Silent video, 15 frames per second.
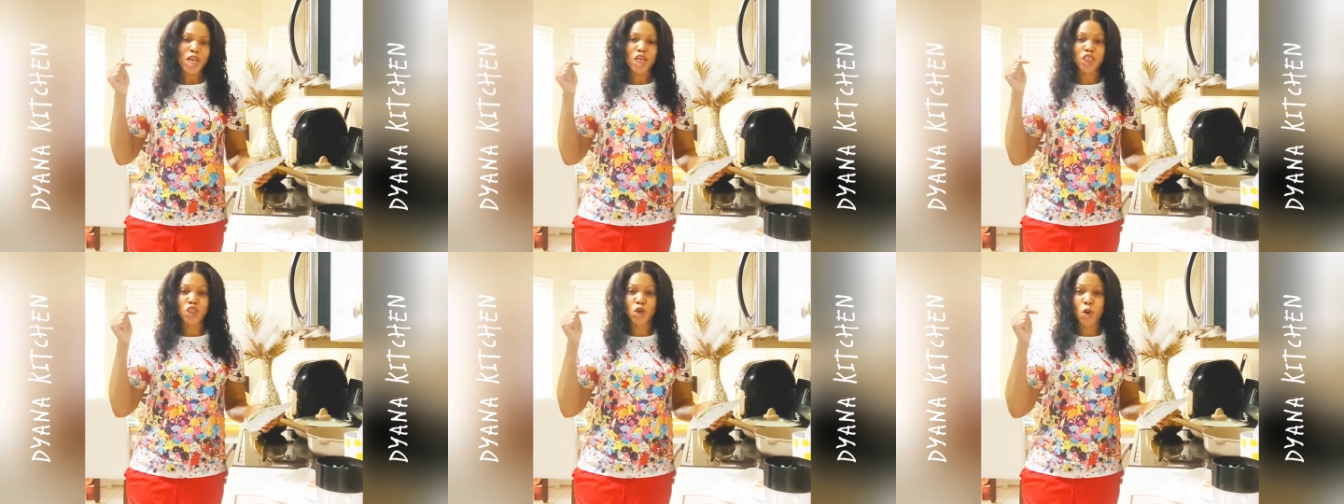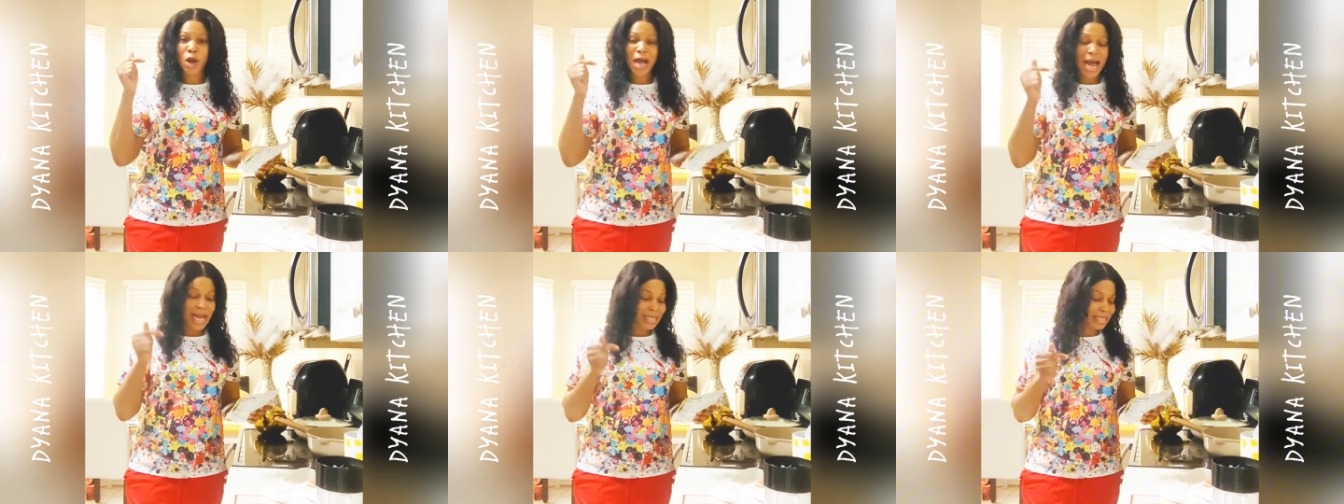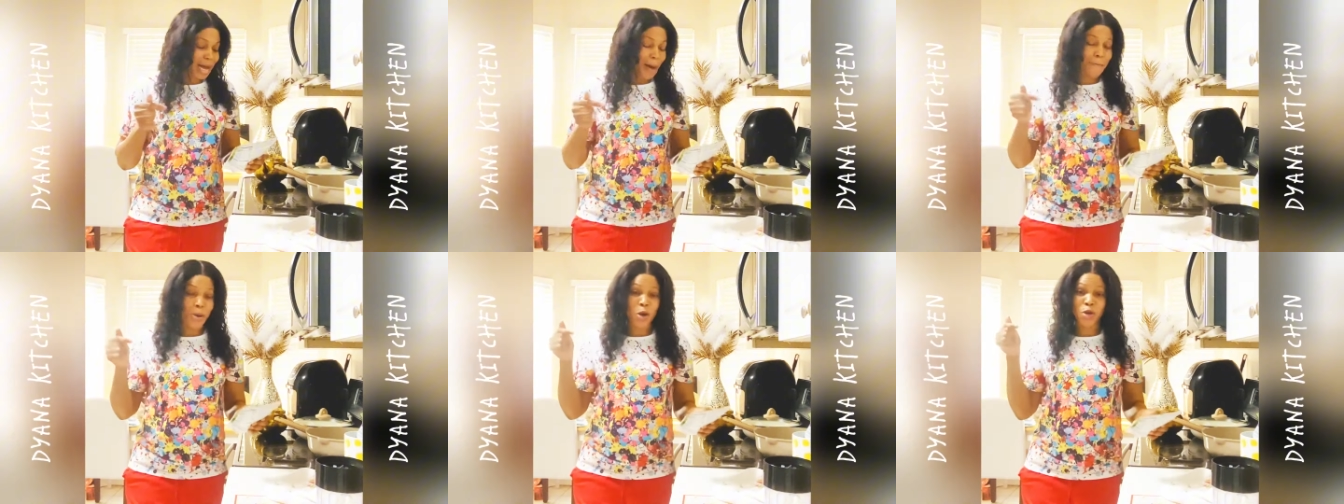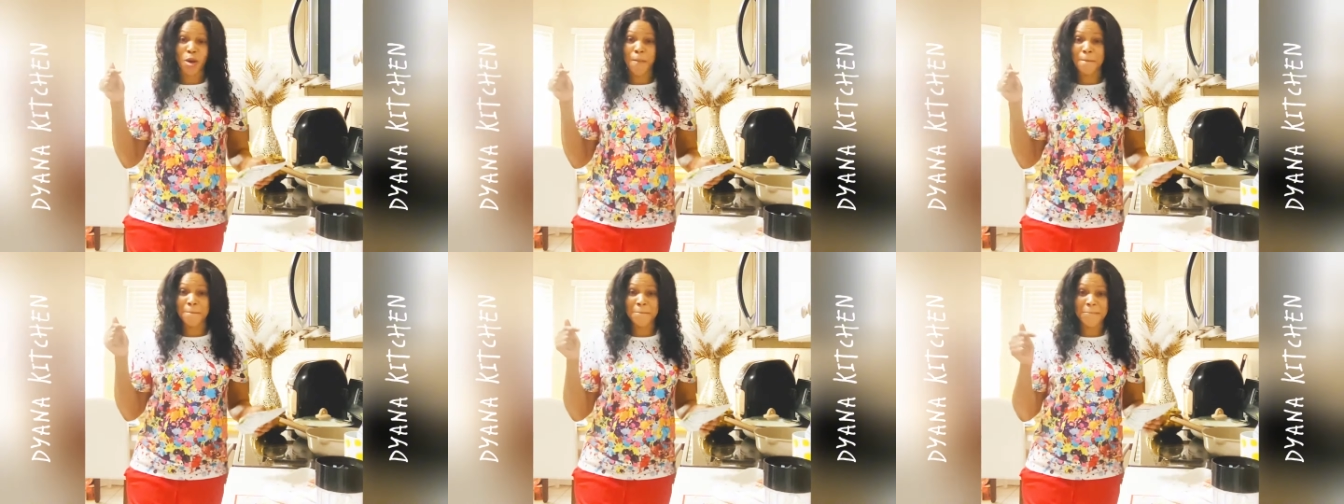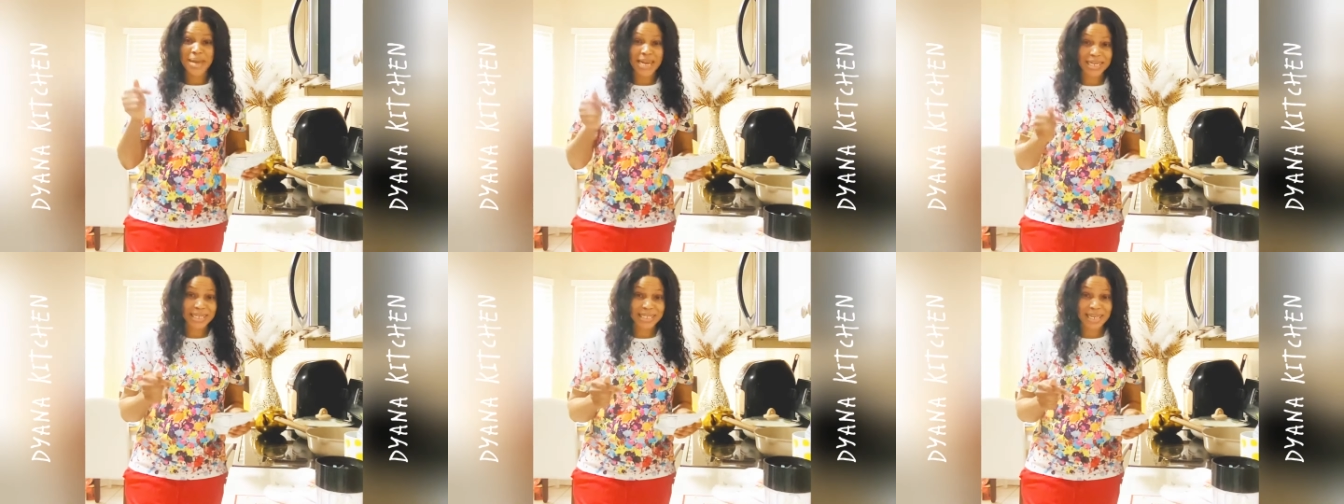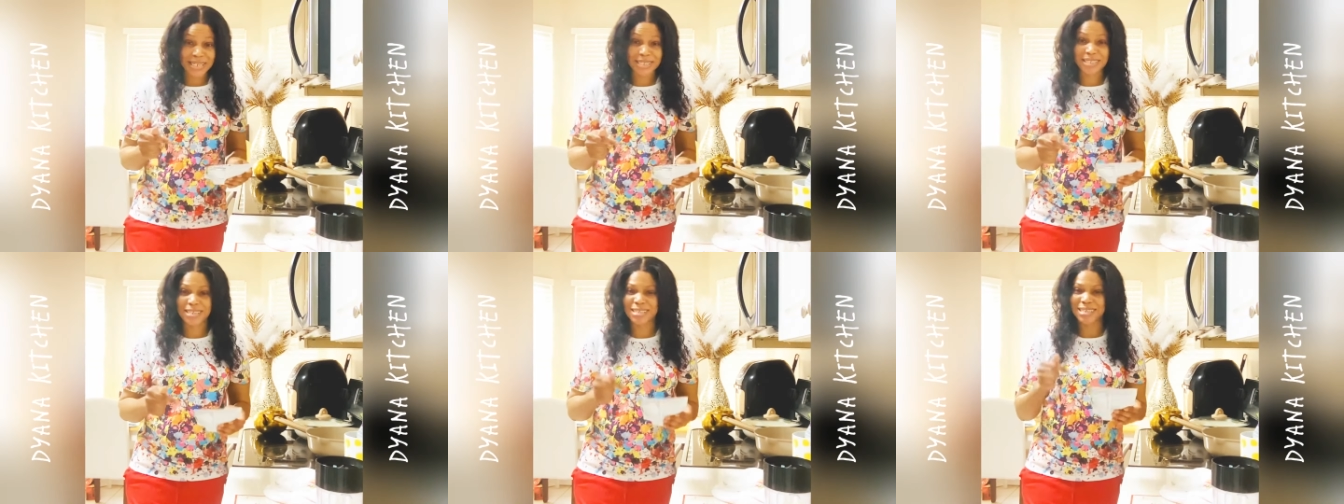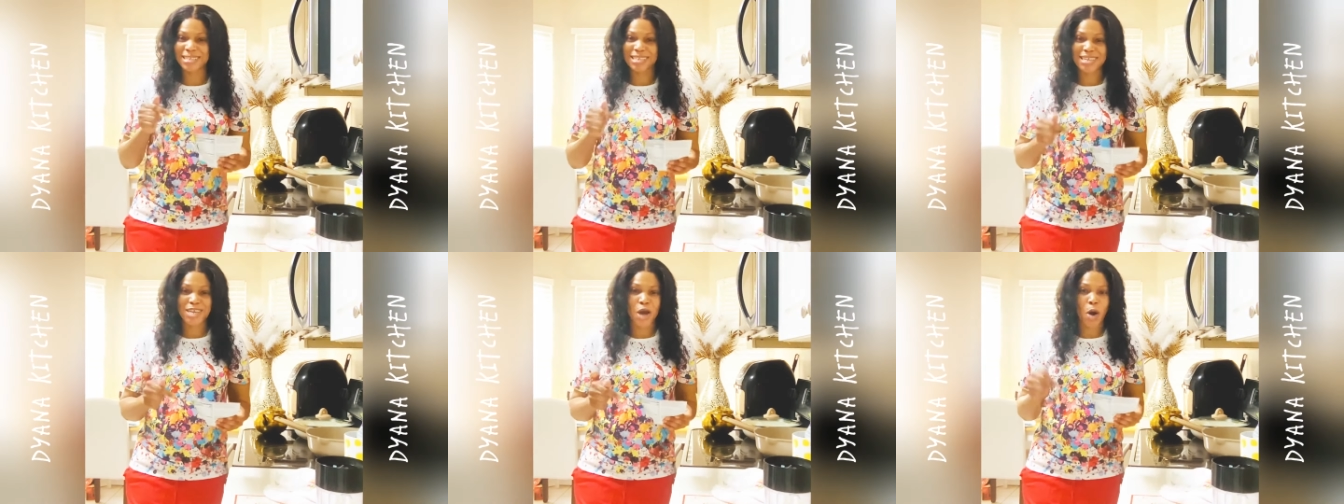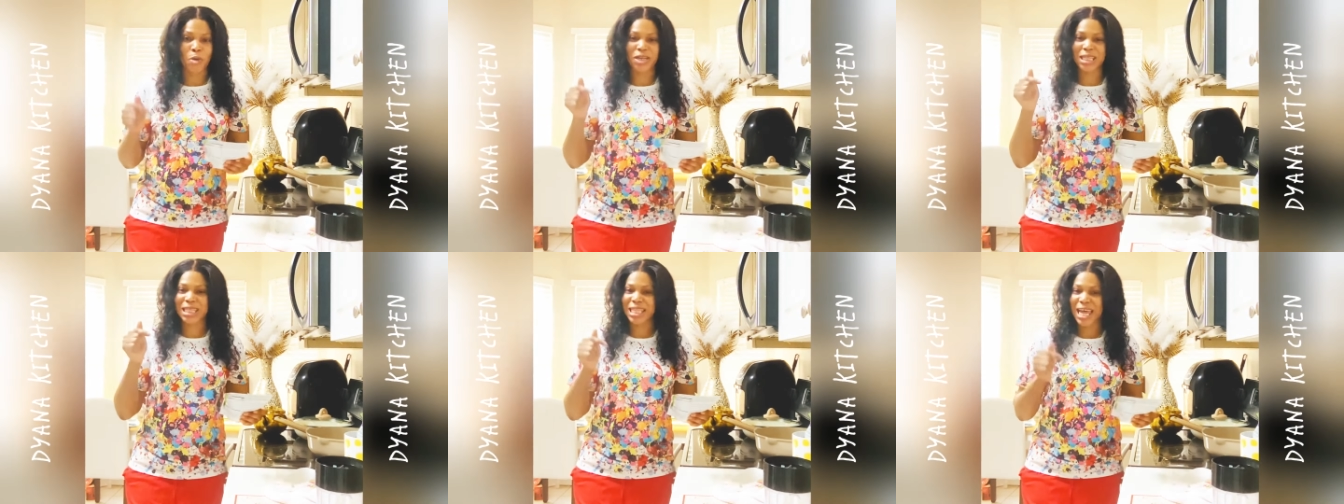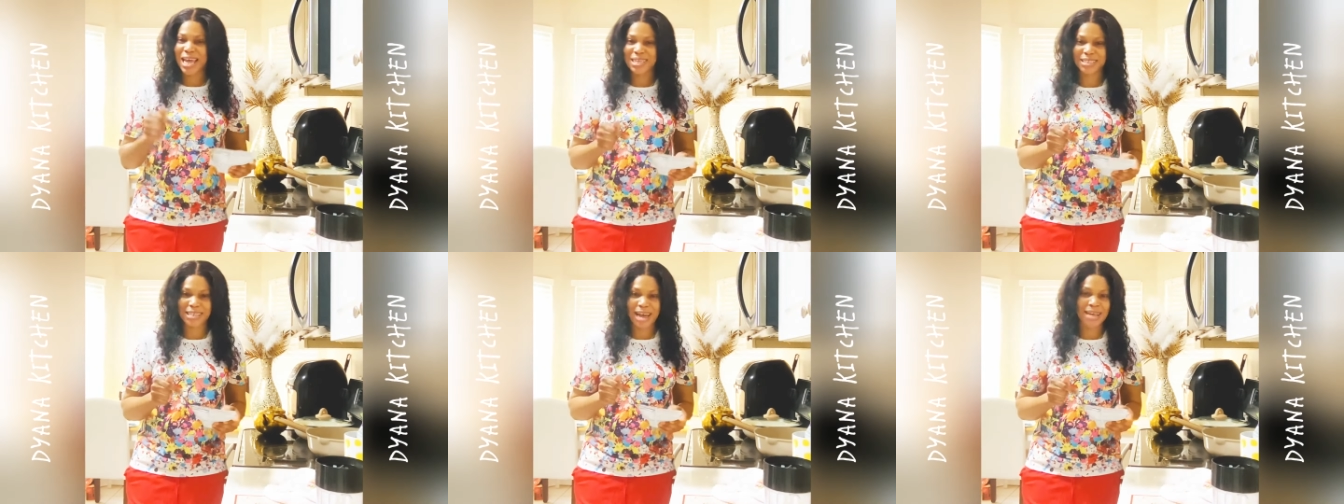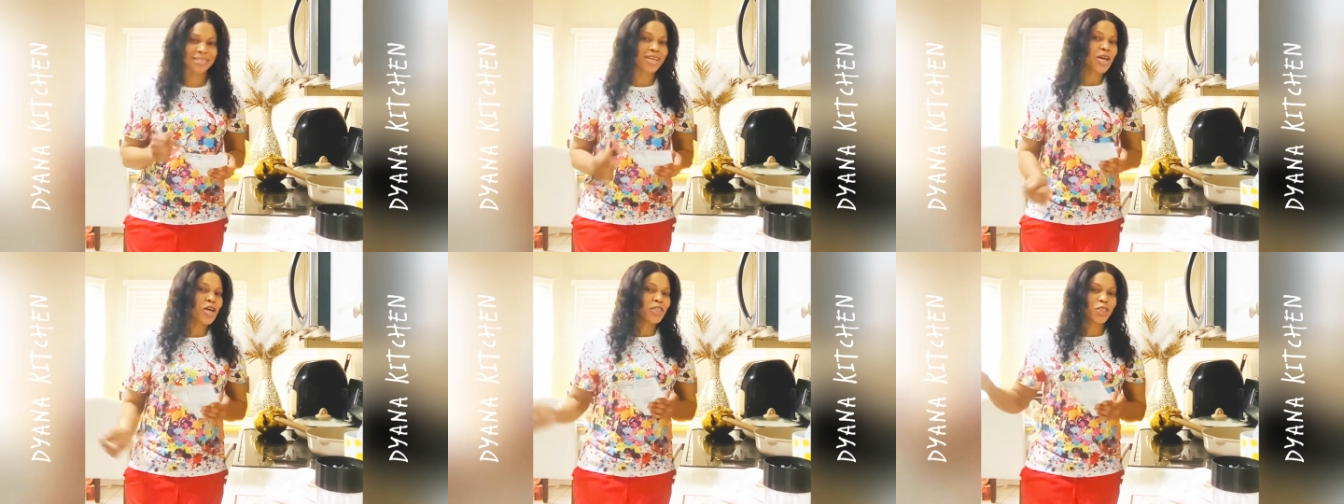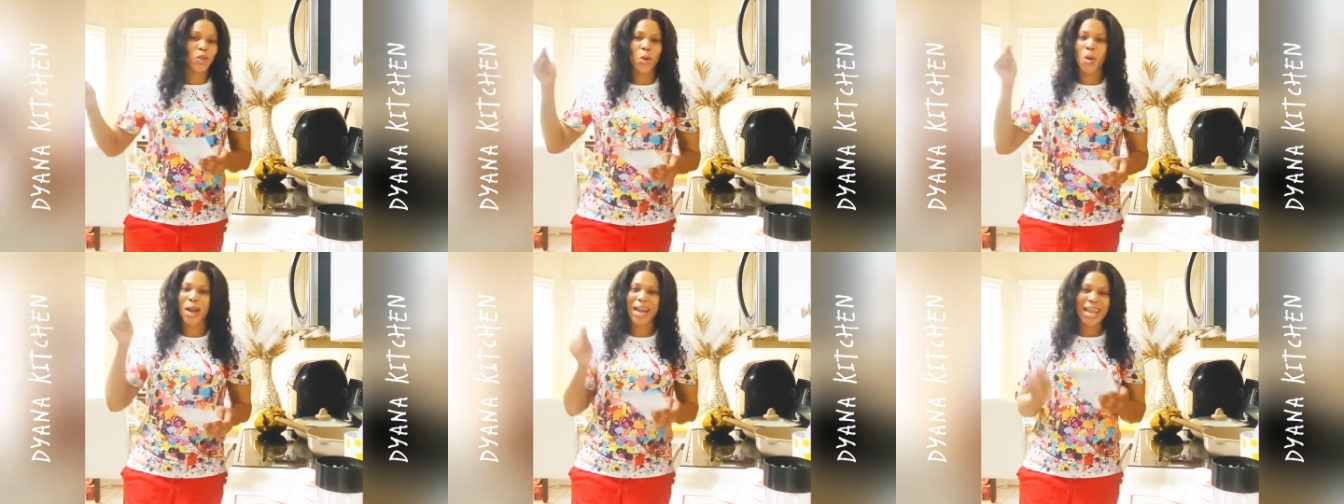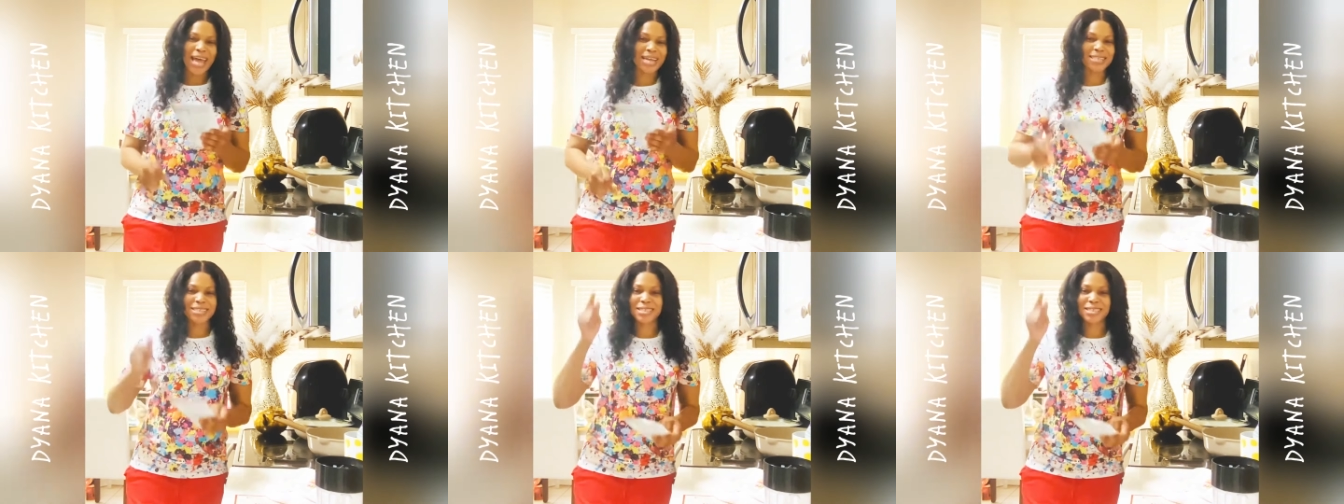So guys, I'm going to mix this to see how it tastes like. So let's